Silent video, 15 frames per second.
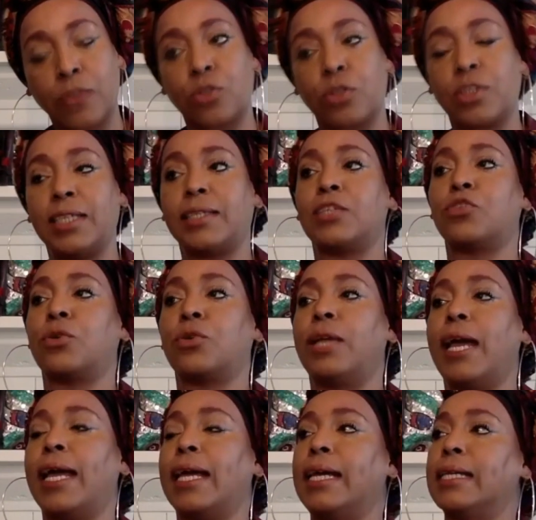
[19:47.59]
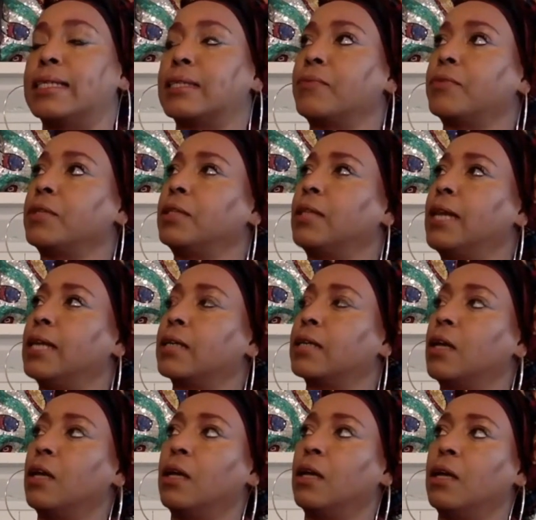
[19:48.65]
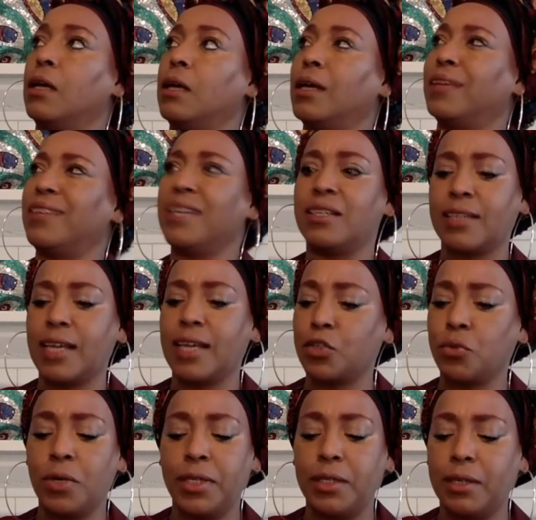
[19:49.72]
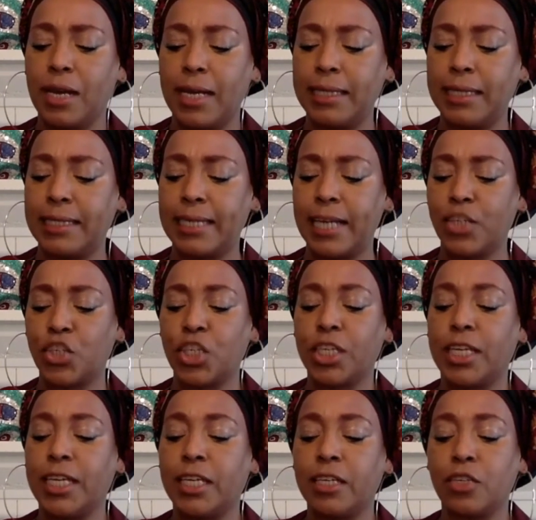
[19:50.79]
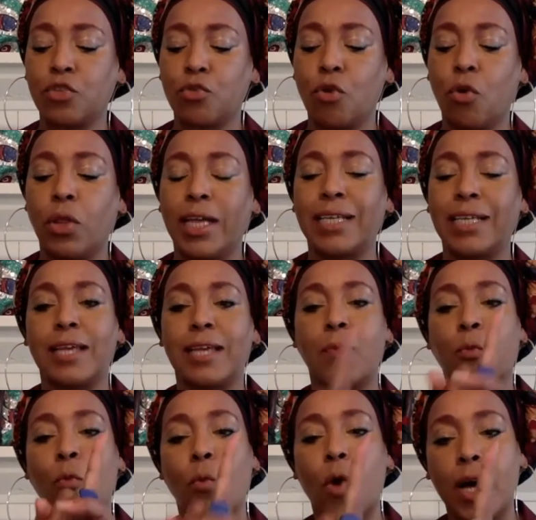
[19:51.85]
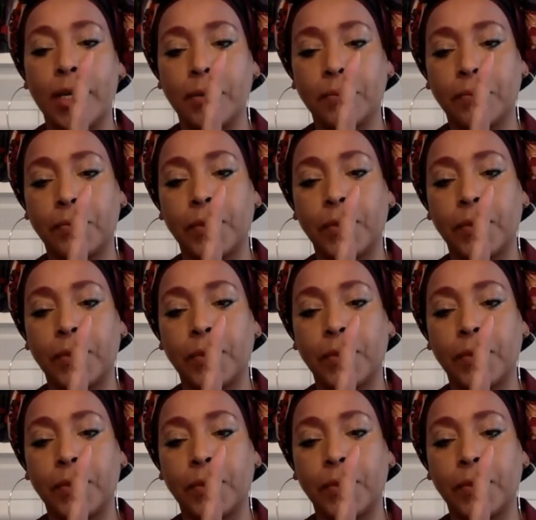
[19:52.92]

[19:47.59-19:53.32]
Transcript: Cité Soleil has something like, I think it's like 29 sections. He controlled except one.